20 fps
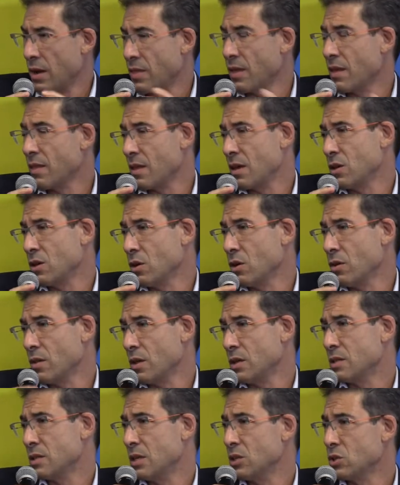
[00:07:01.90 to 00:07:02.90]
So I think
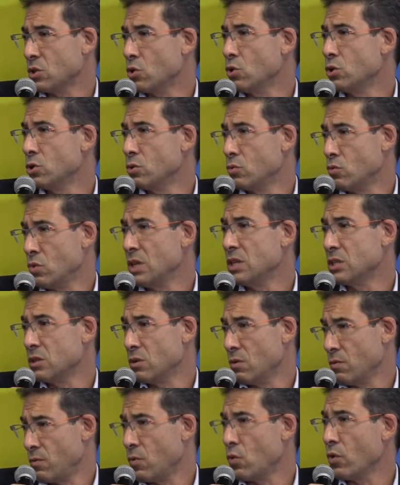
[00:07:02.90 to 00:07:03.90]
that, there's good
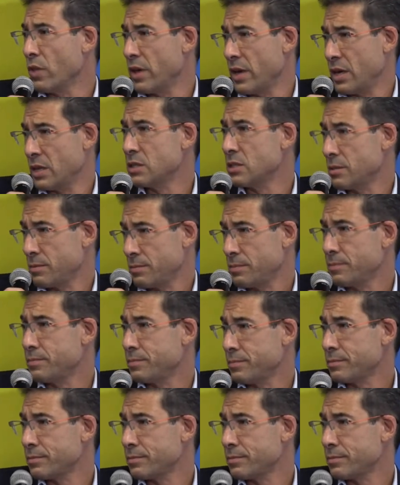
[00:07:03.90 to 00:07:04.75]
reason for that.